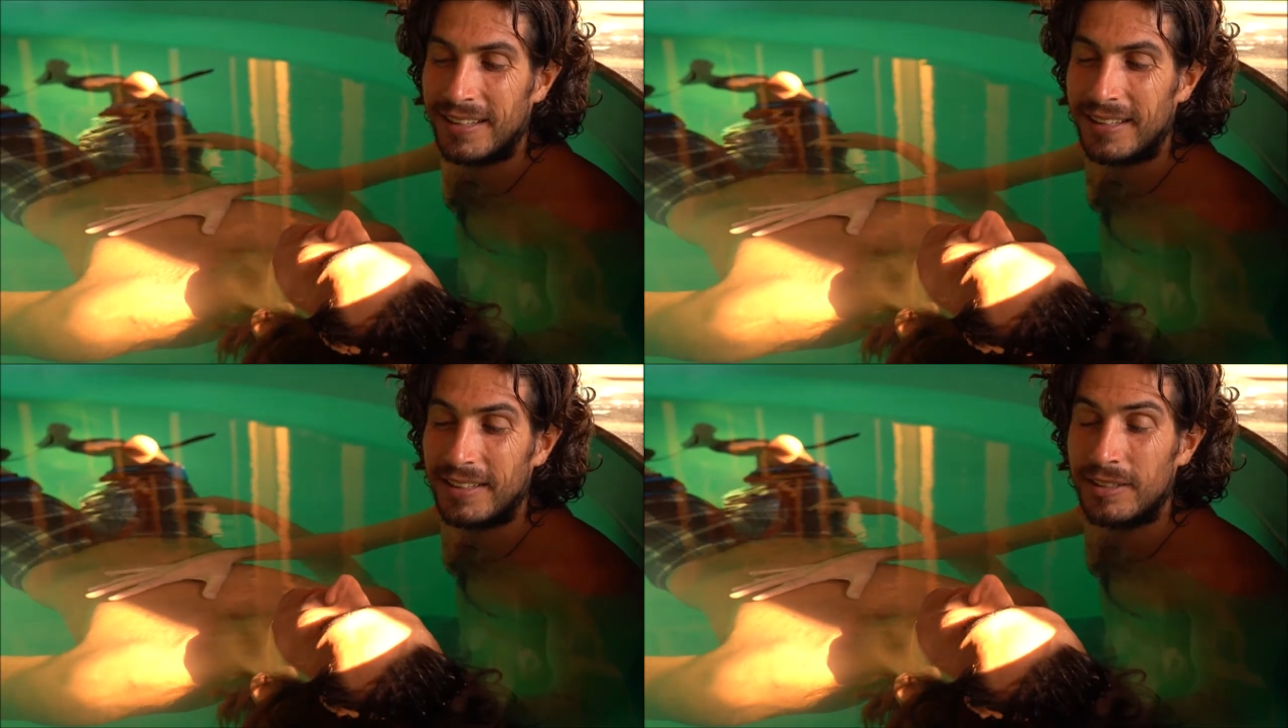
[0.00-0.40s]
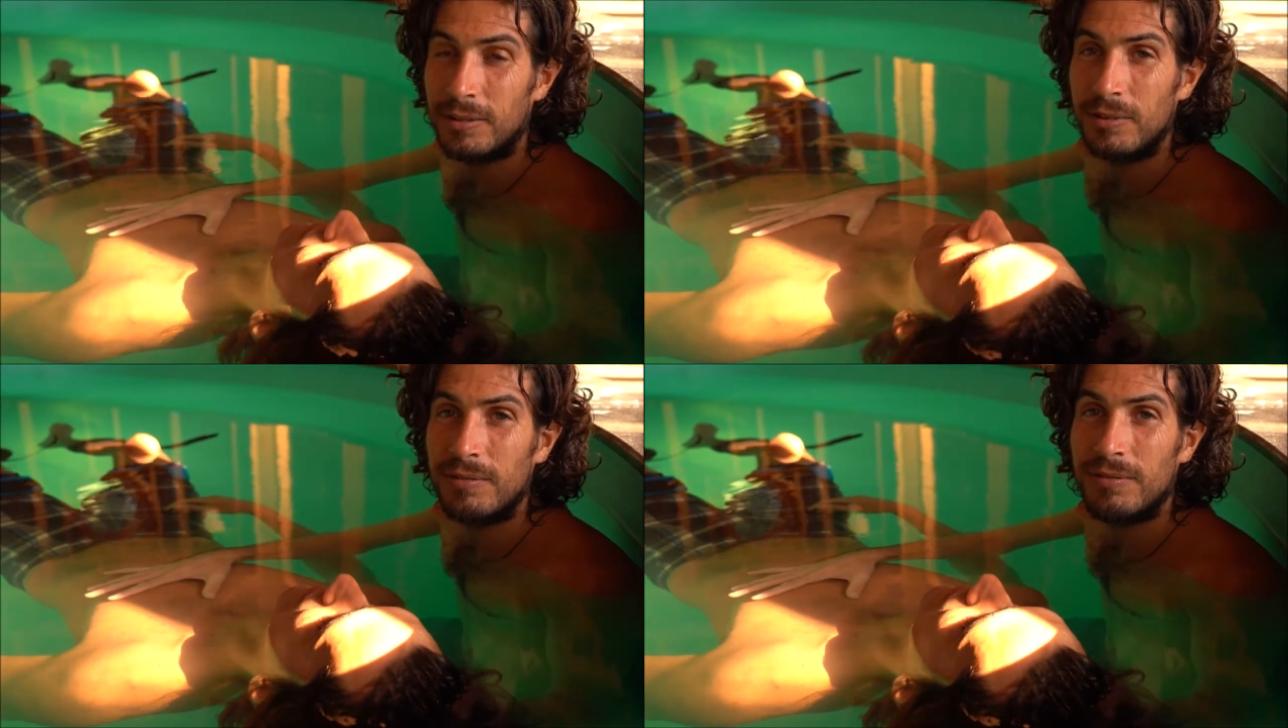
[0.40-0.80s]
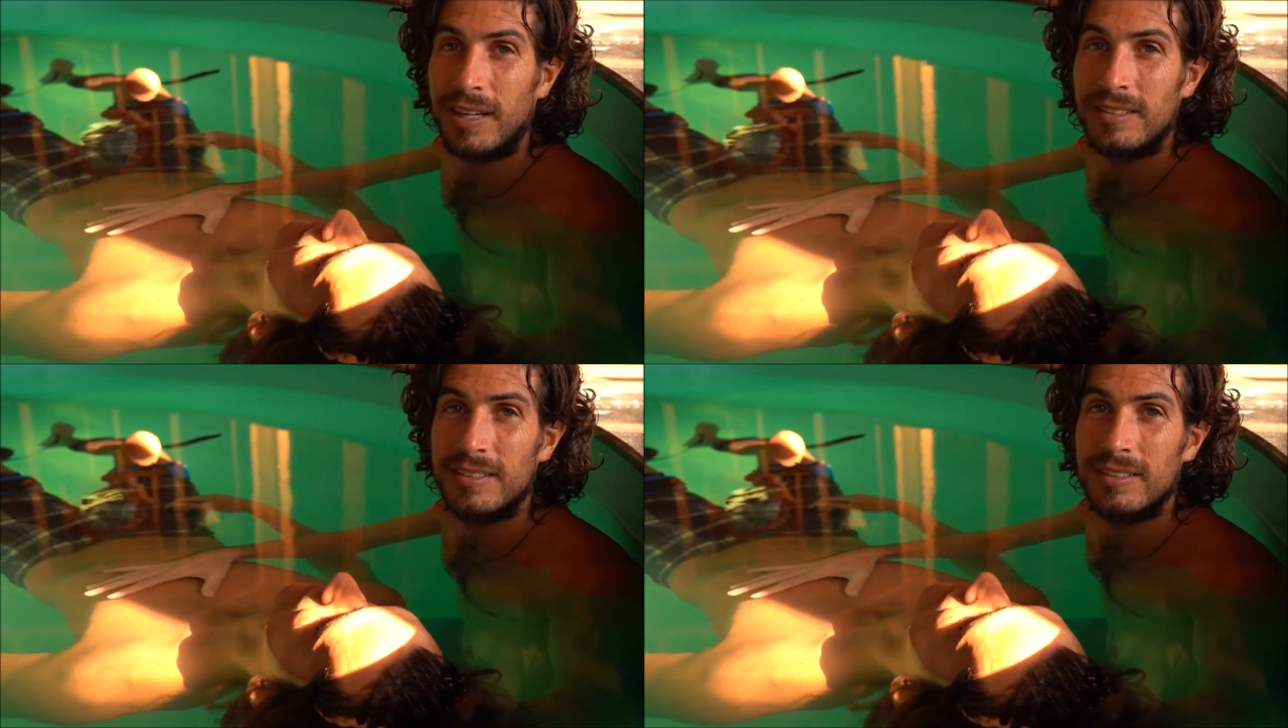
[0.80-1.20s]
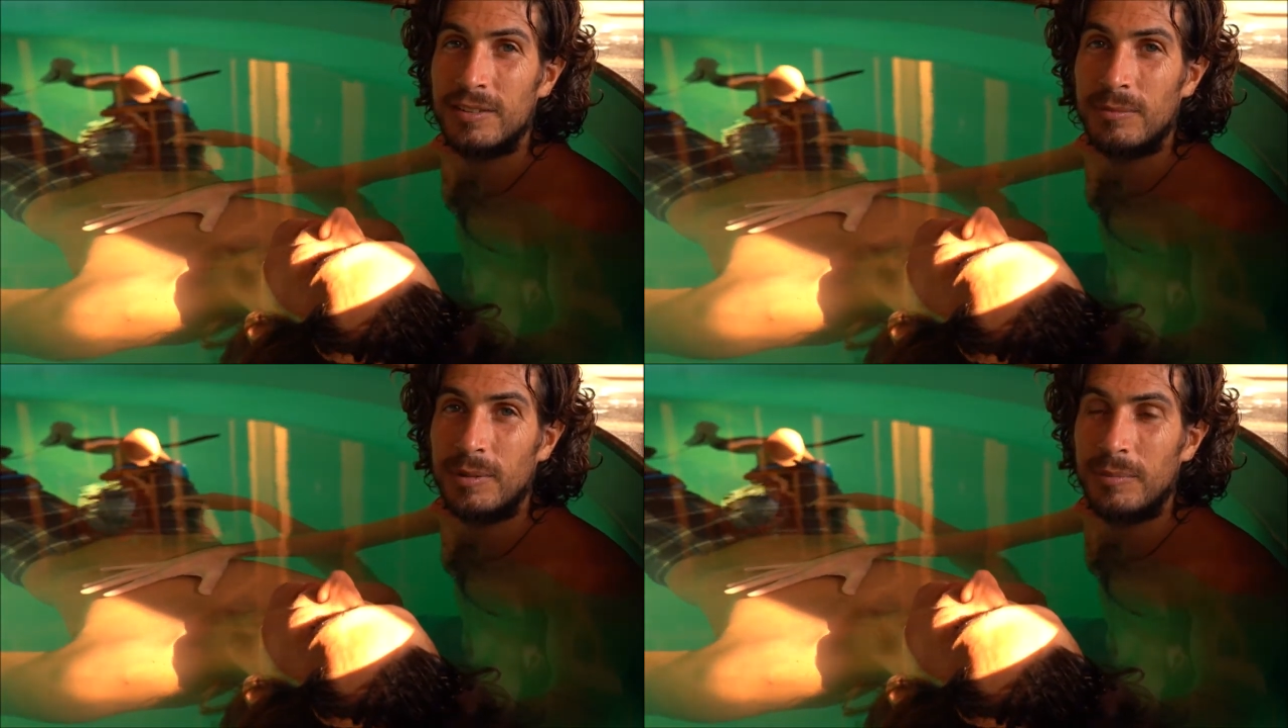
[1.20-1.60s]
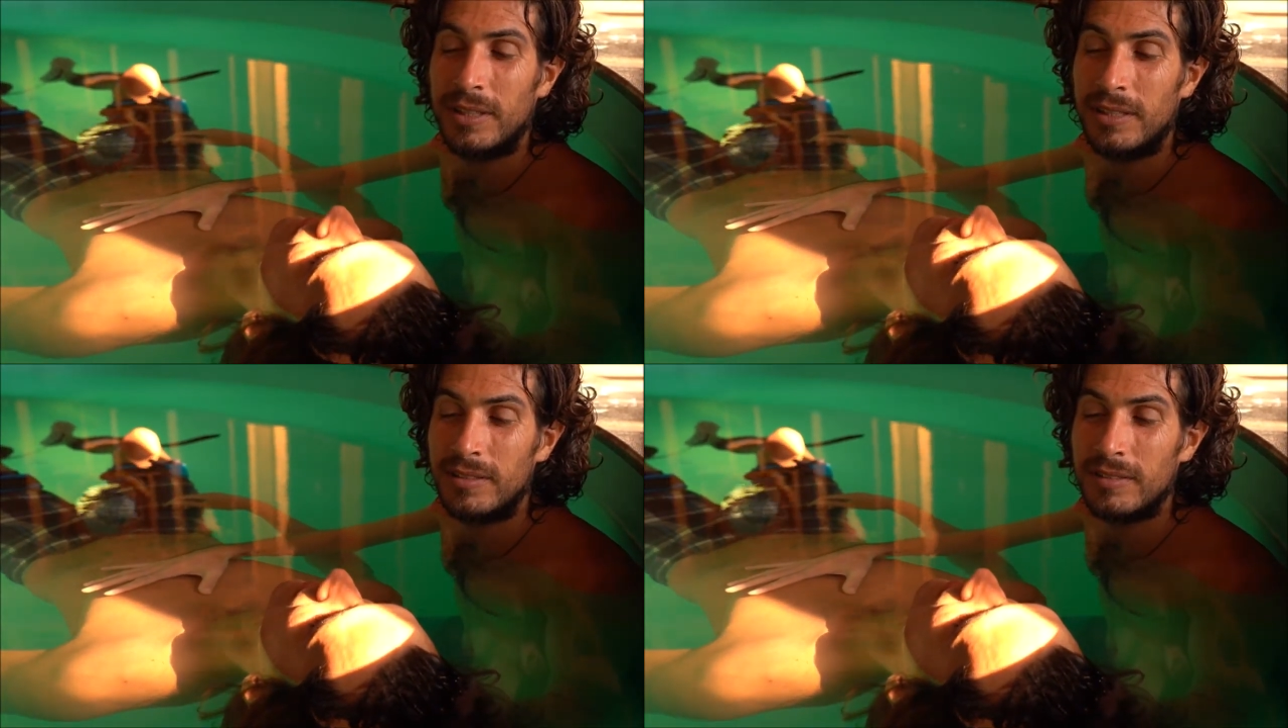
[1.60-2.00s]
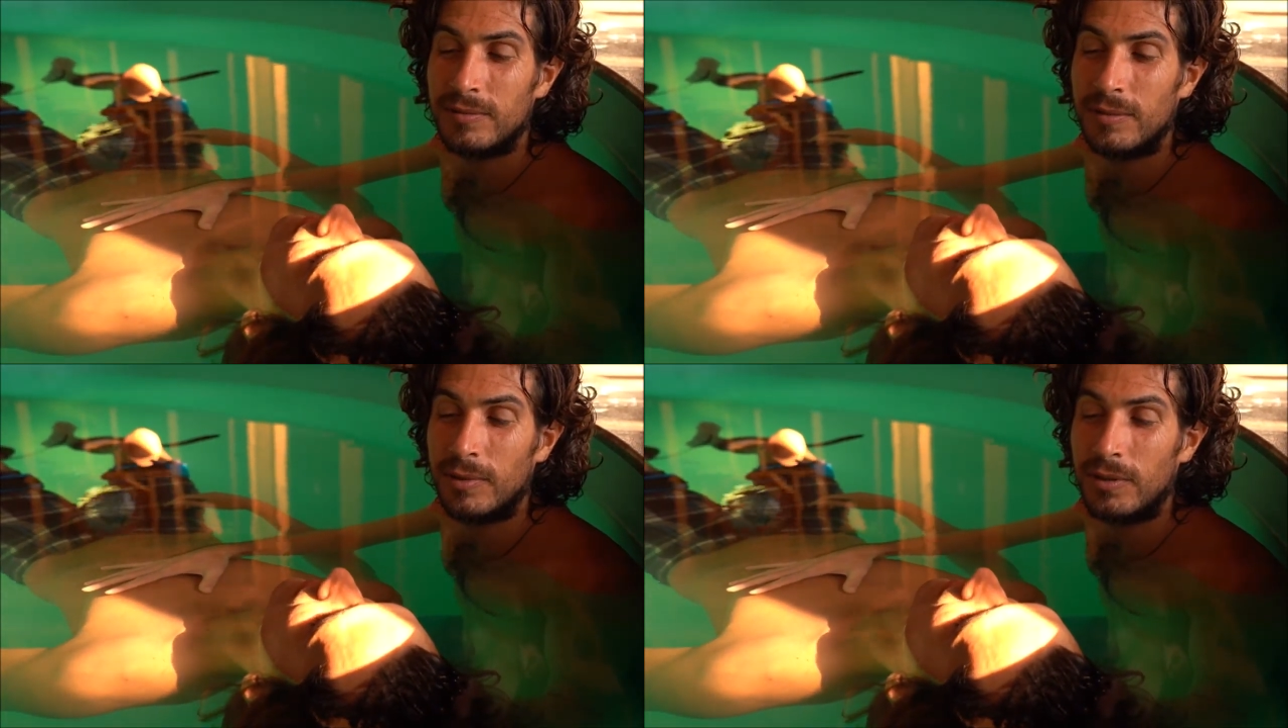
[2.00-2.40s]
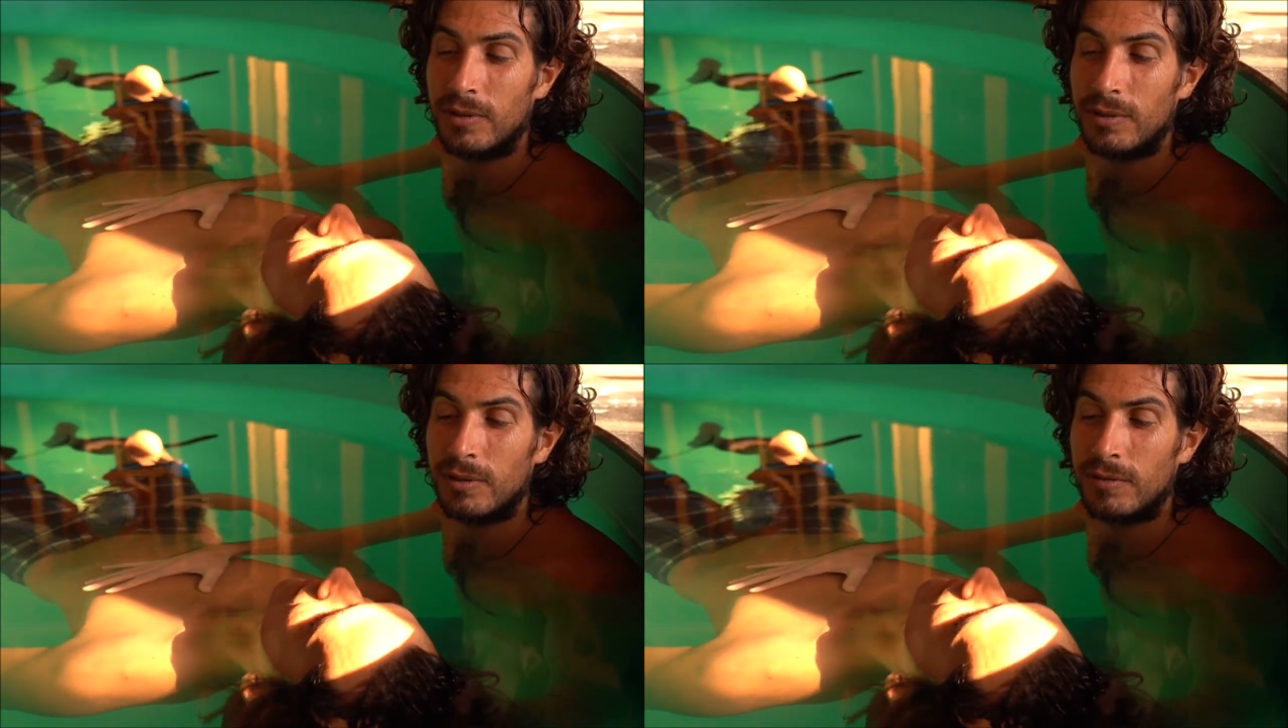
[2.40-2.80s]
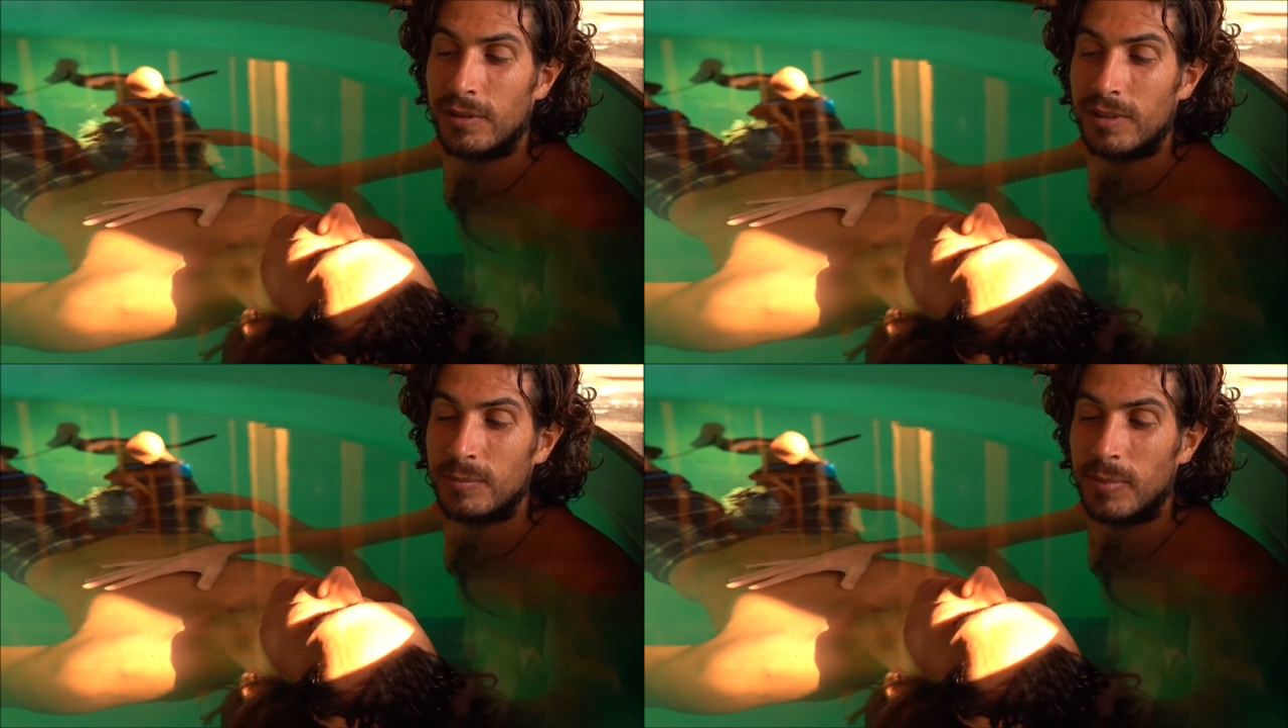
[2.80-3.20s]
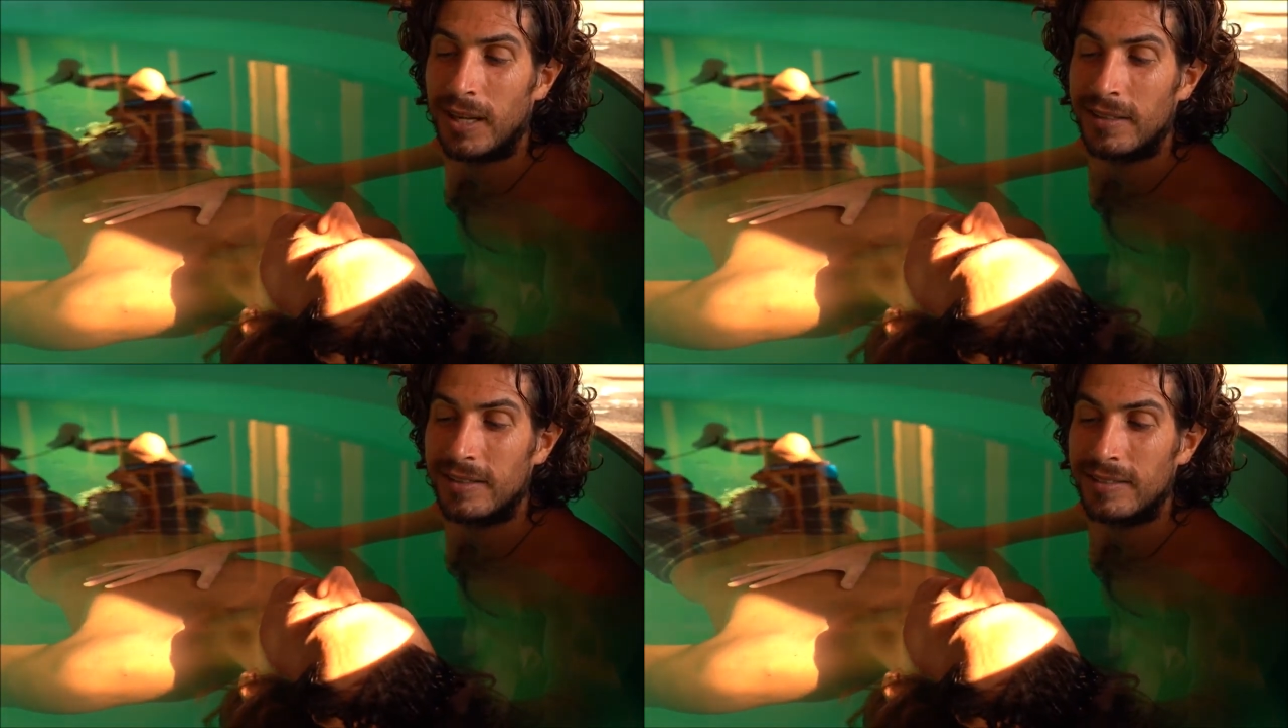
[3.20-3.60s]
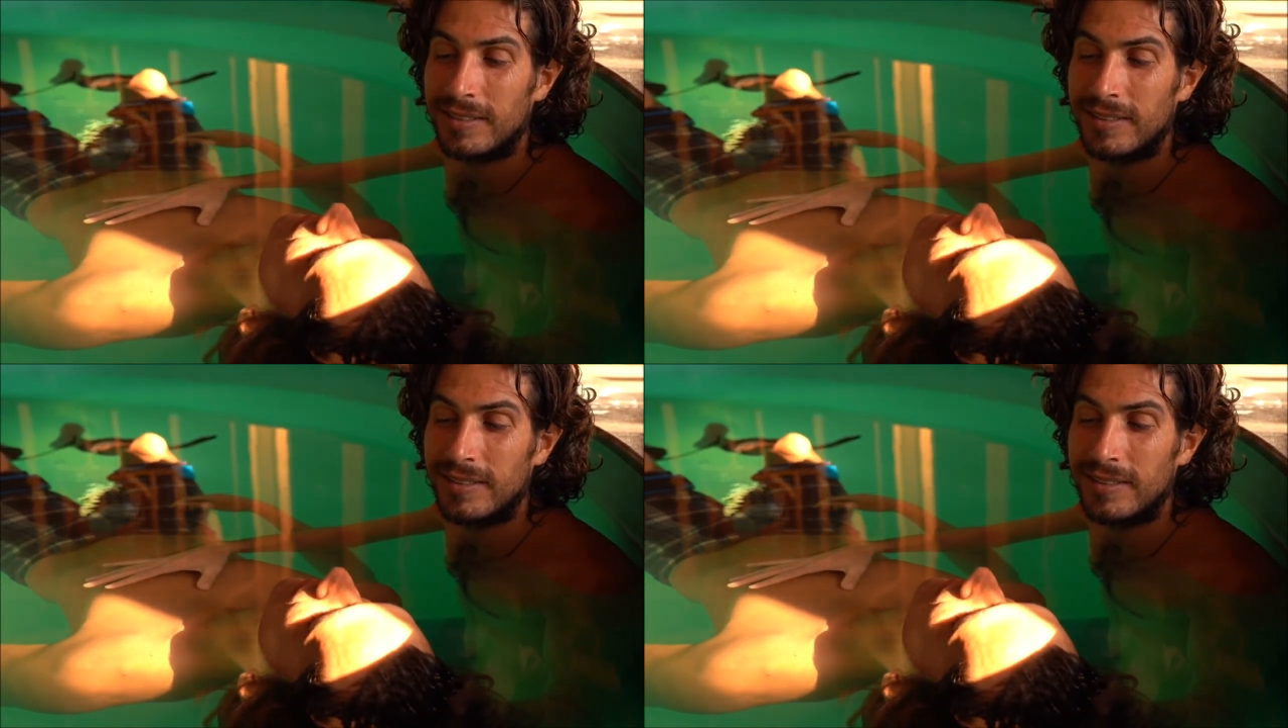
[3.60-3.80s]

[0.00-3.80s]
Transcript: that unifies us human beings from all over this planet,